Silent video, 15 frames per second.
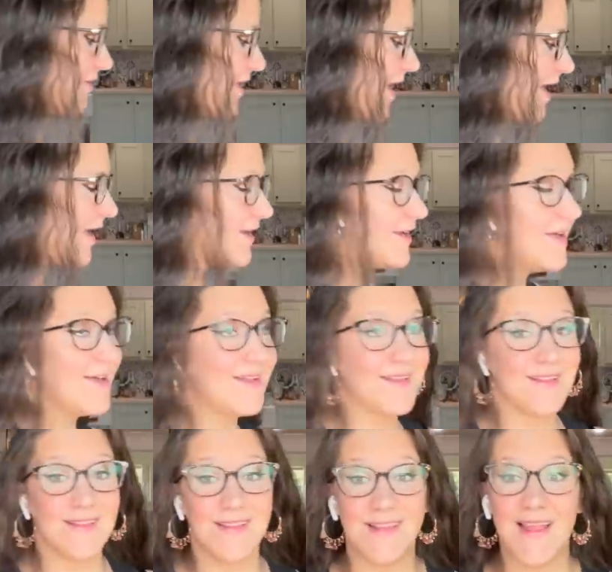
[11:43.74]
then
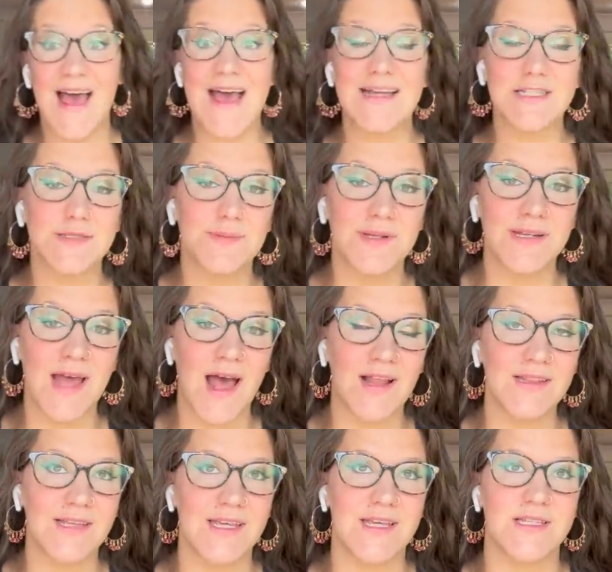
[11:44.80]
last but
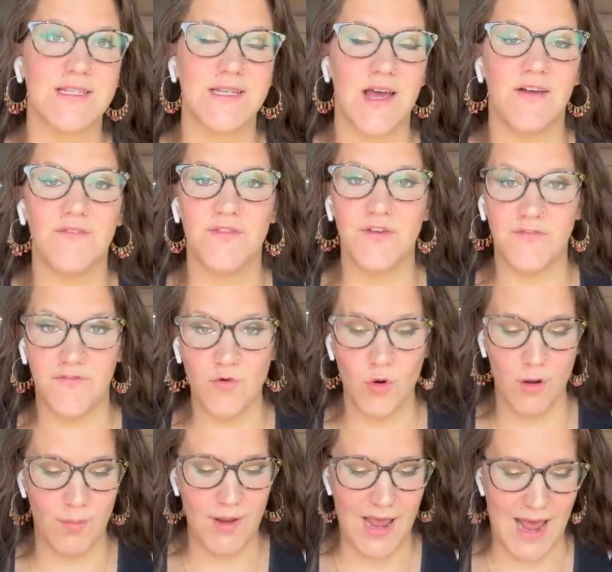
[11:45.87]
not least of the
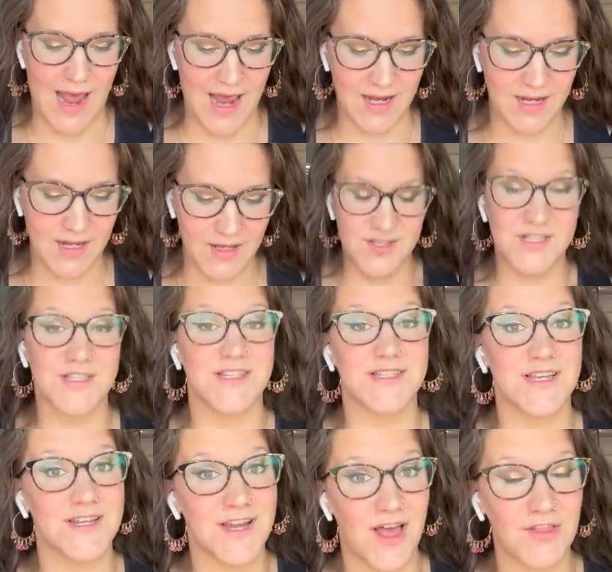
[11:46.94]
four pack, this is
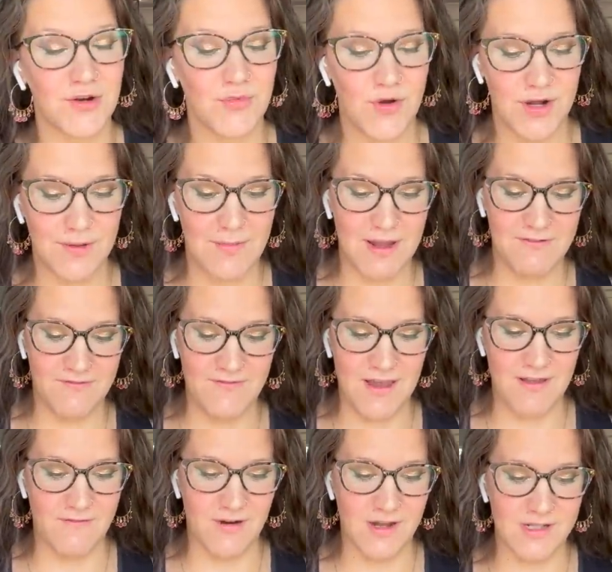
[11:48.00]
another one of my
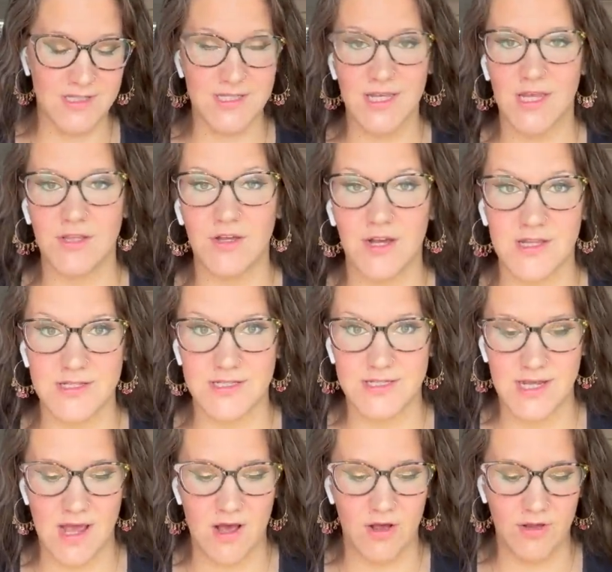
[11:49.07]
favorites. Can you guys
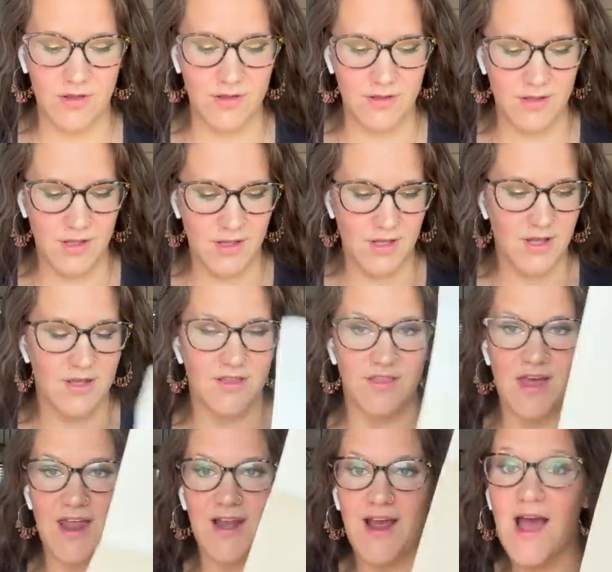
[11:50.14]
tell
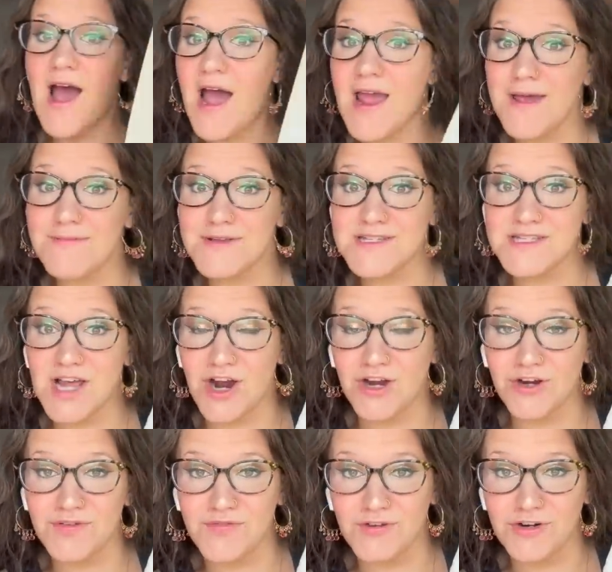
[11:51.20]
that I am a
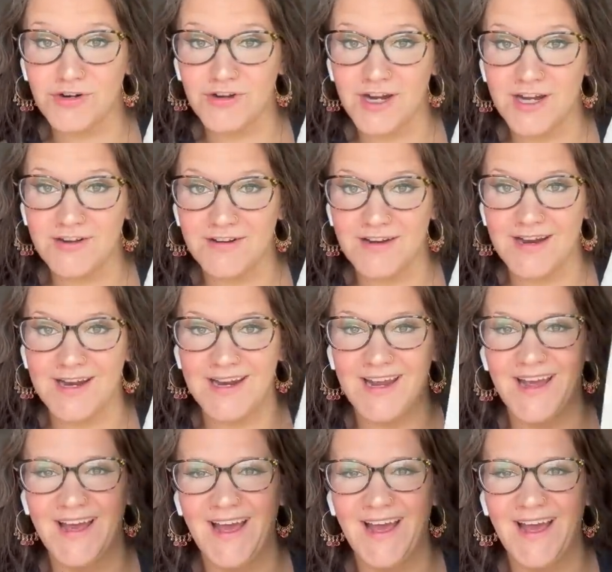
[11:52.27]
sucker for greenery?